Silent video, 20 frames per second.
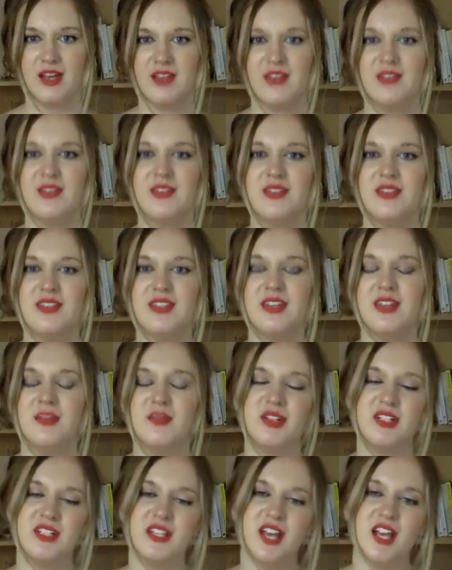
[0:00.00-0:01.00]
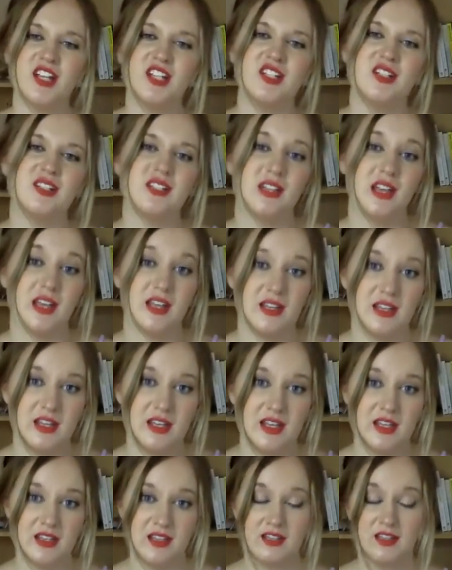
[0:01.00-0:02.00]
Using protection
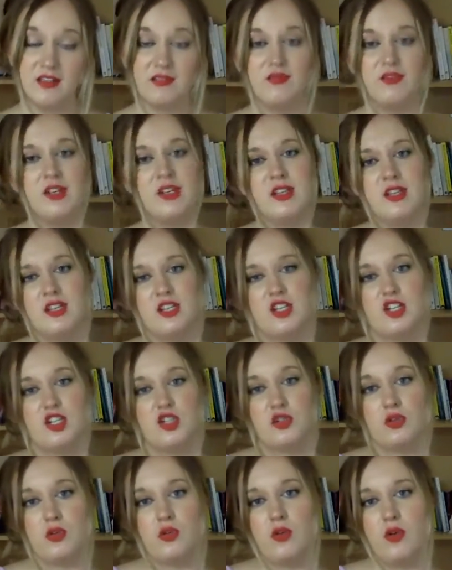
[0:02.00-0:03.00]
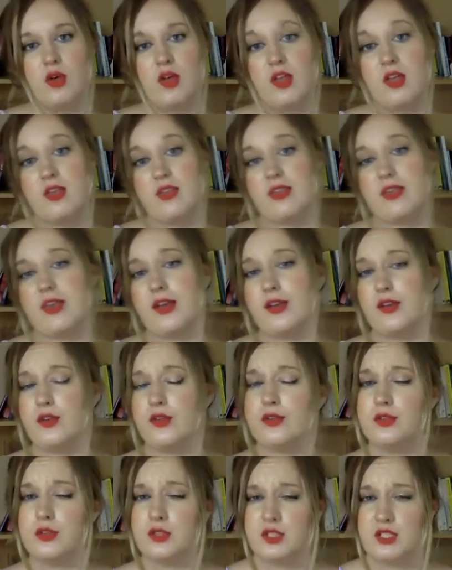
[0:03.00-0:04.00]
techniques can really ensure that
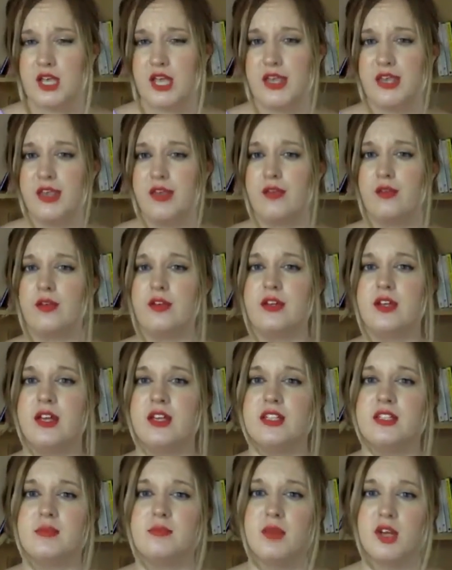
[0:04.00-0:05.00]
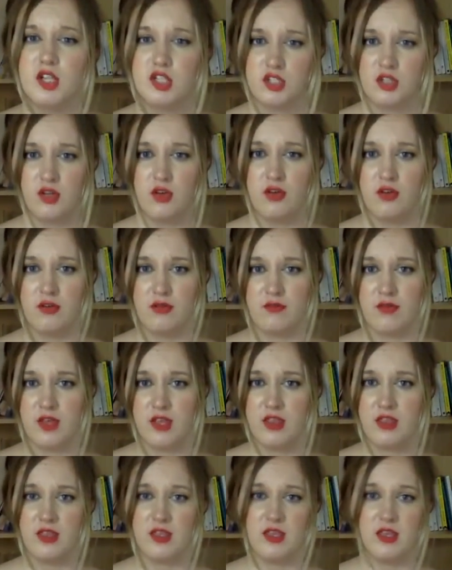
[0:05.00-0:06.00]
you're not taking on as much of
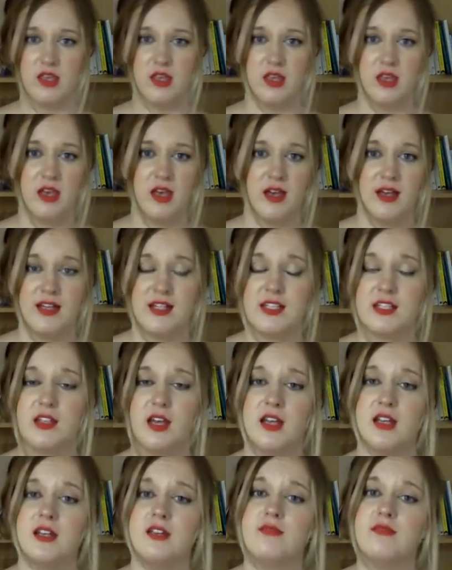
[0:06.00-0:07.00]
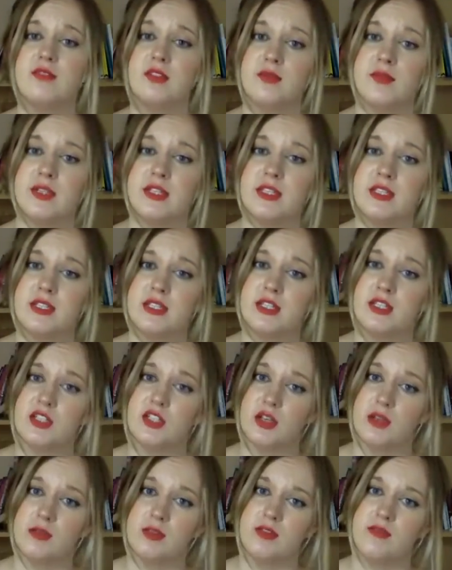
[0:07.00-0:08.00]
the outside influence in
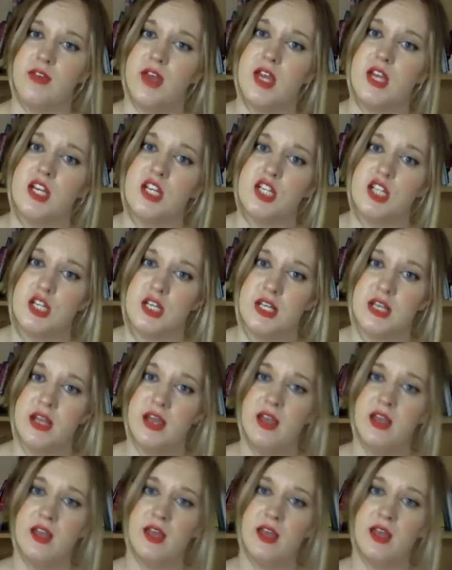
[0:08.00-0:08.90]
terms of energy